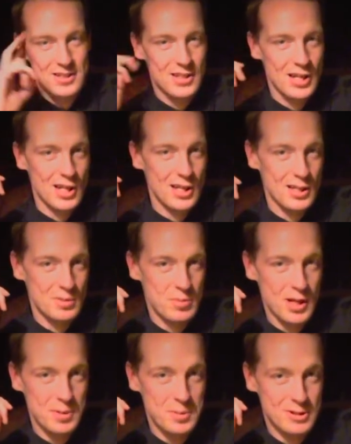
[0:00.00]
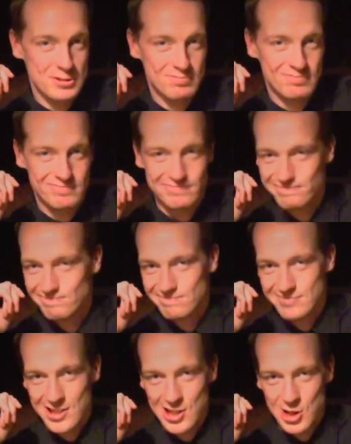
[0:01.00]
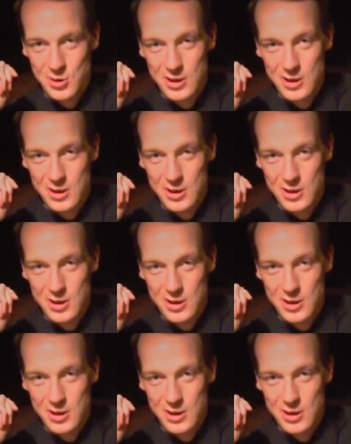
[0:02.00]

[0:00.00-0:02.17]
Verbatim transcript: Hey, baby. Here